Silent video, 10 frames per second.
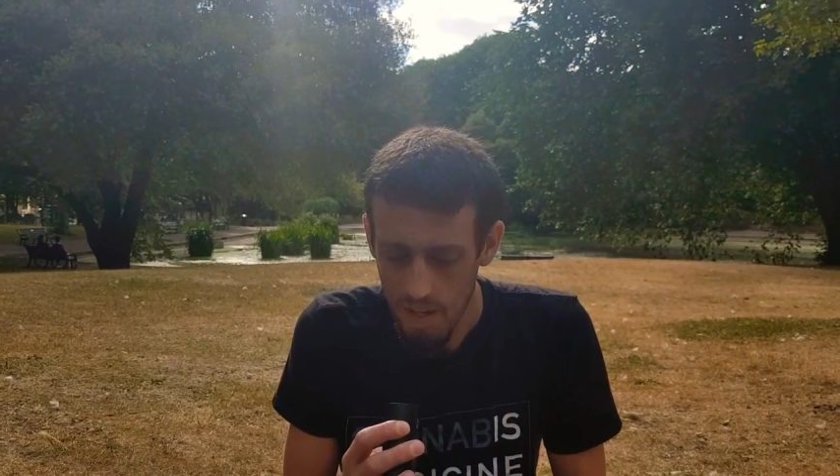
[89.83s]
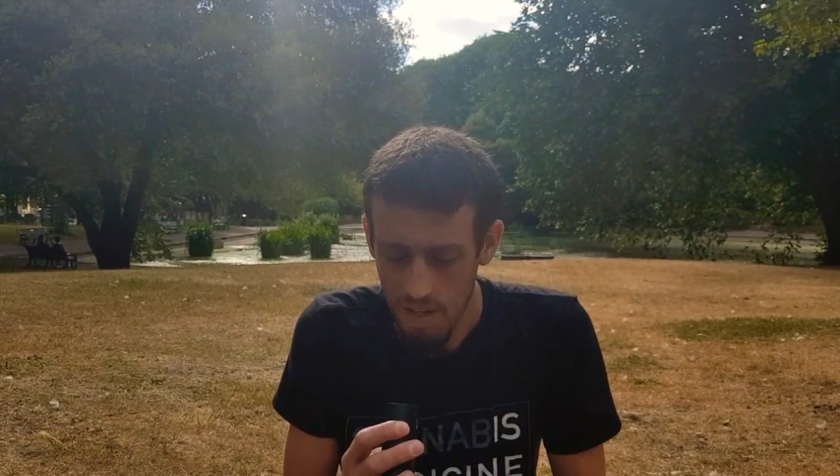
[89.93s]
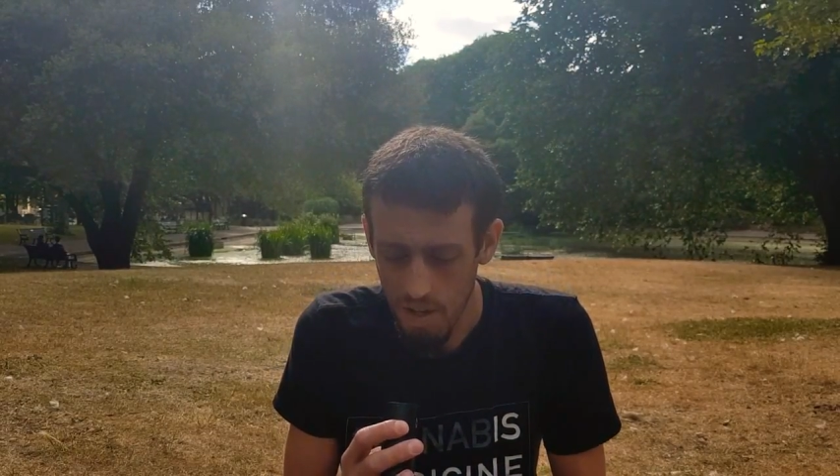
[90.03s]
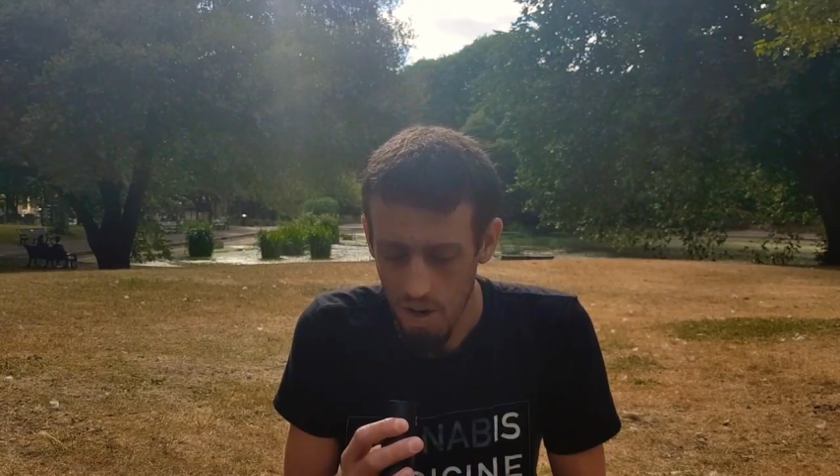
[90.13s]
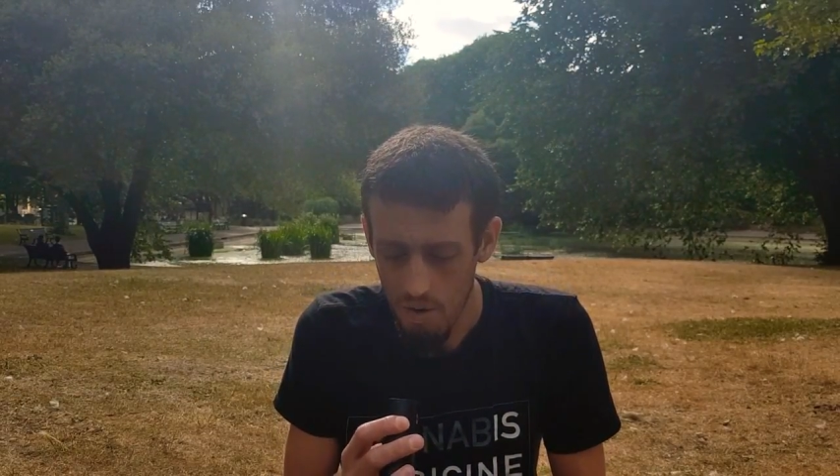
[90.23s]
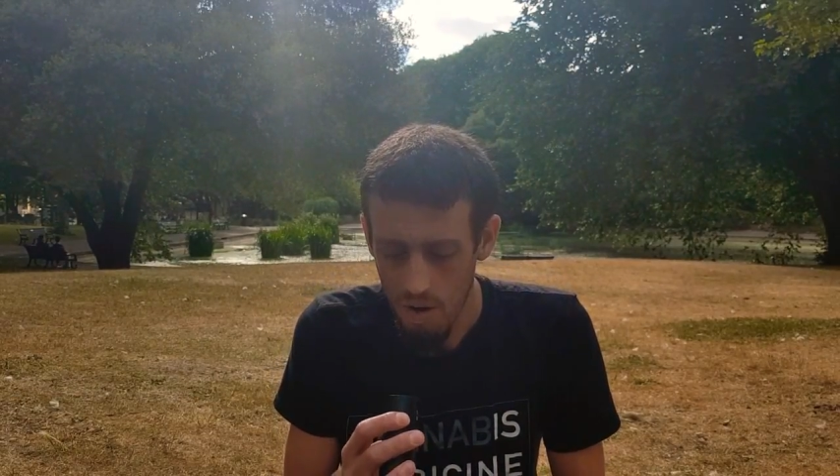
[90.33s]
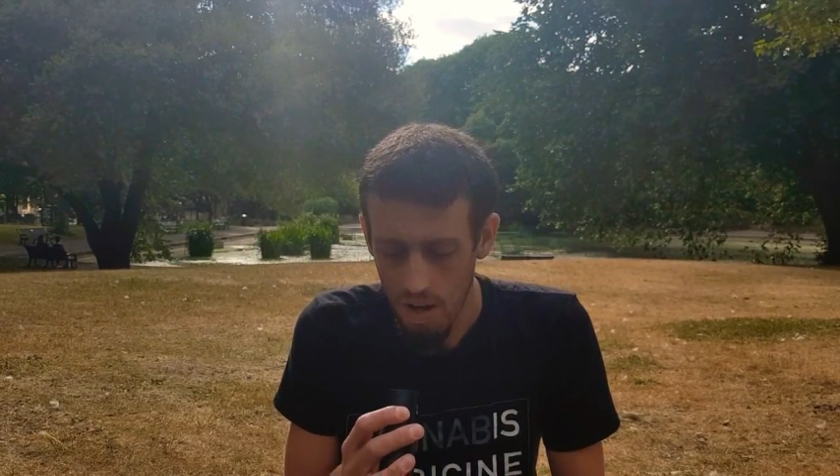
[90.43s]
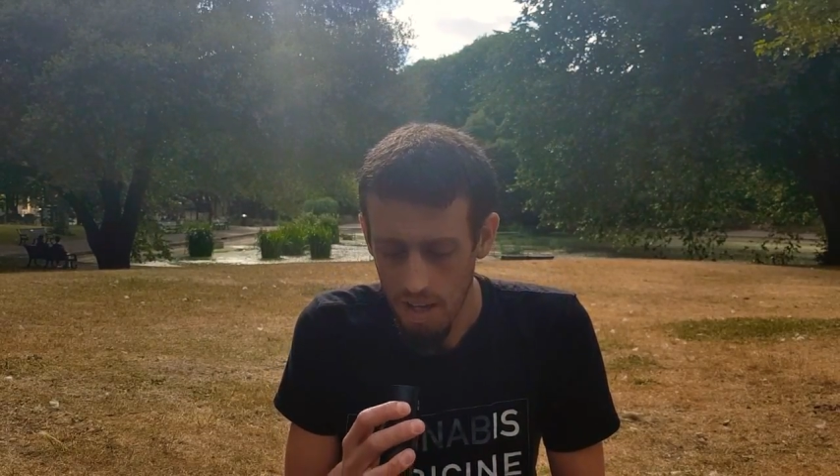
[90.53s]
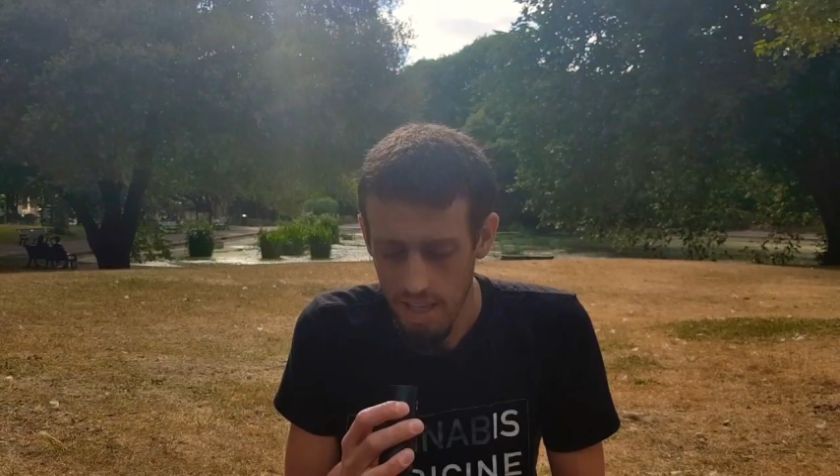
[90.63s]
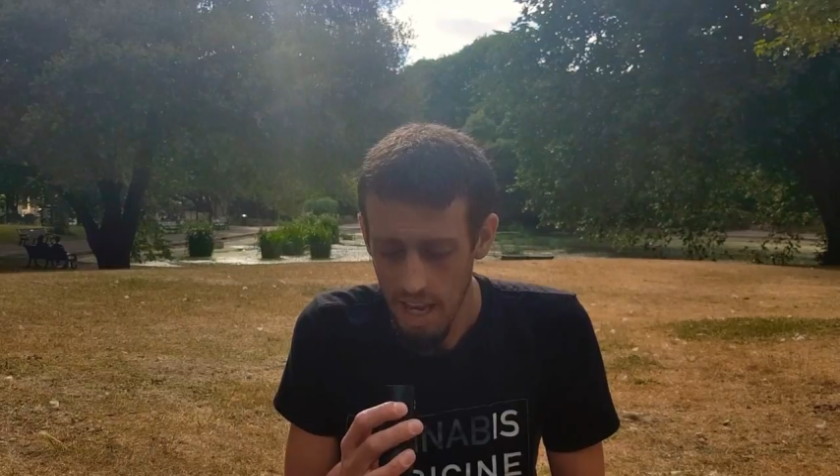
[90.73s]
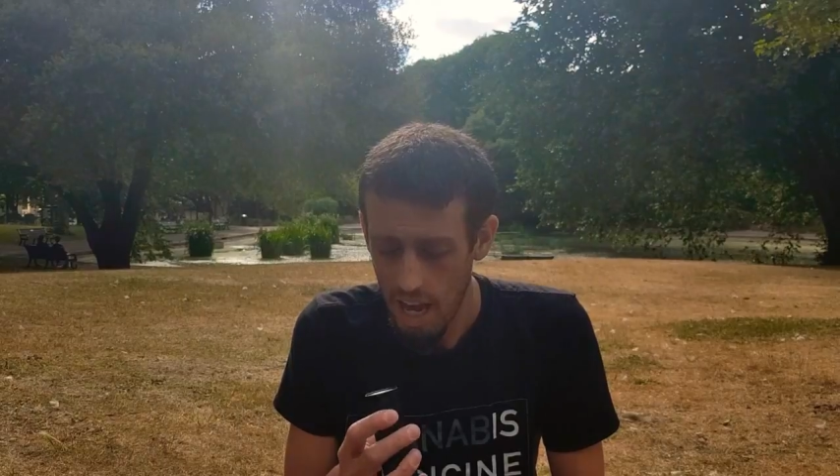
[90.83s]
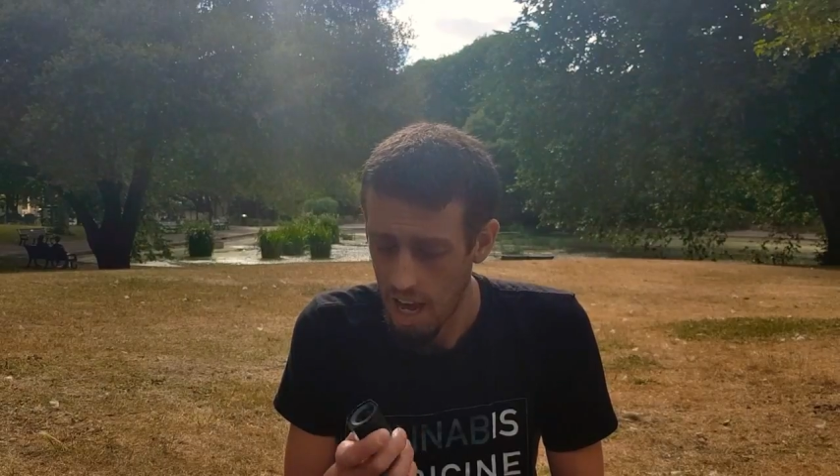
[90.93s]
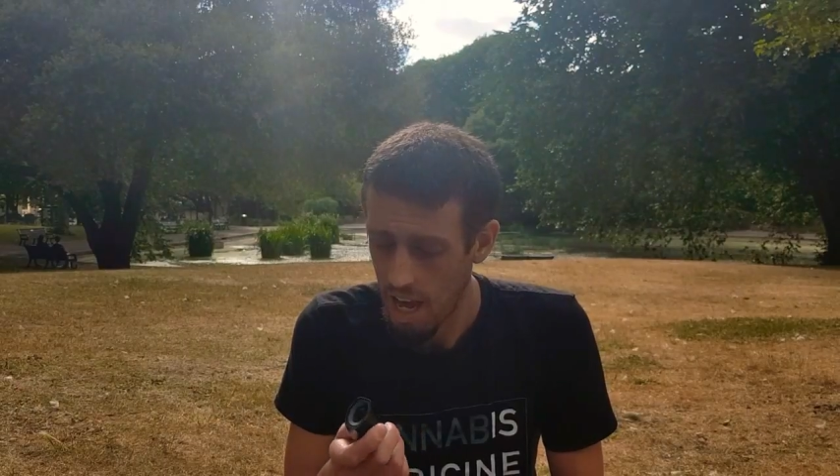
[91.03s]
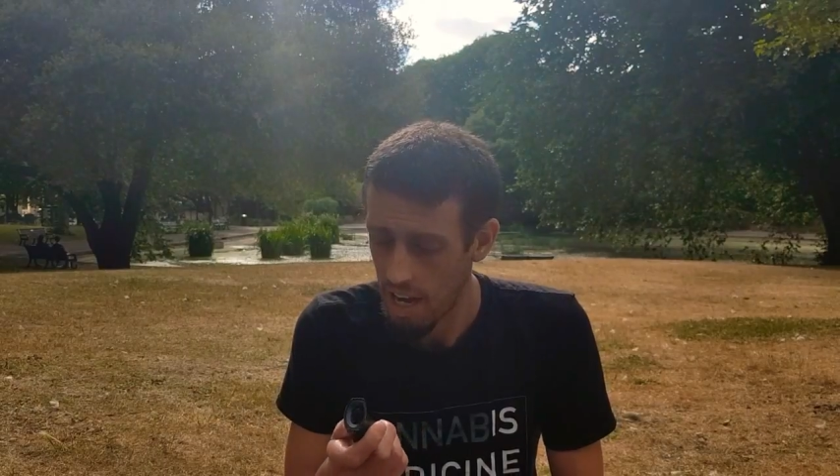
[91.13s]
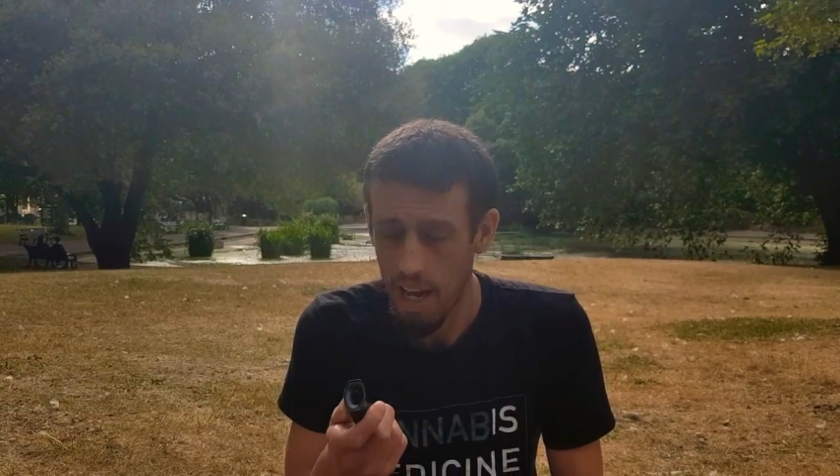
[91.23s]
So yeah,
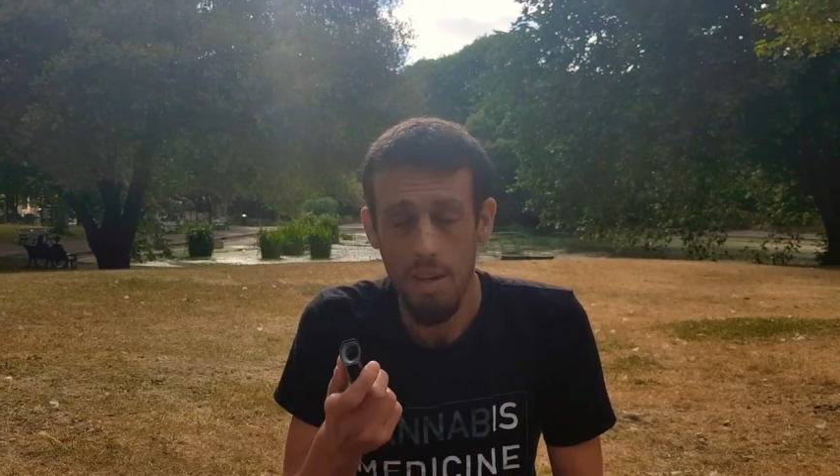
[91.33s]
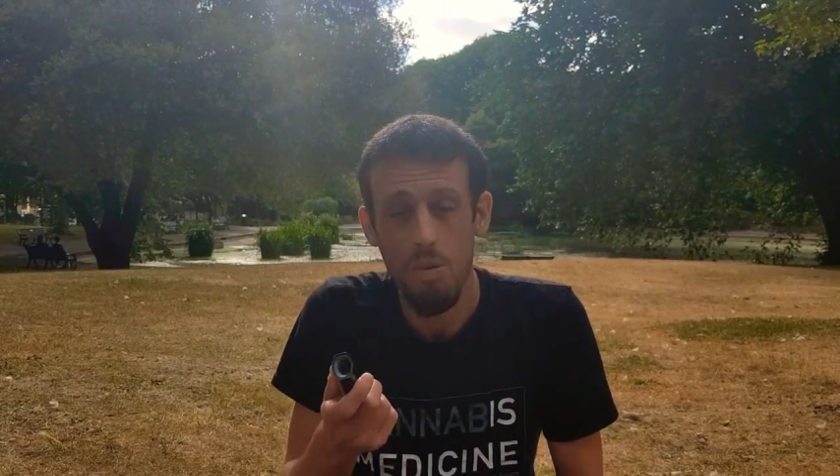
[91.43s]
and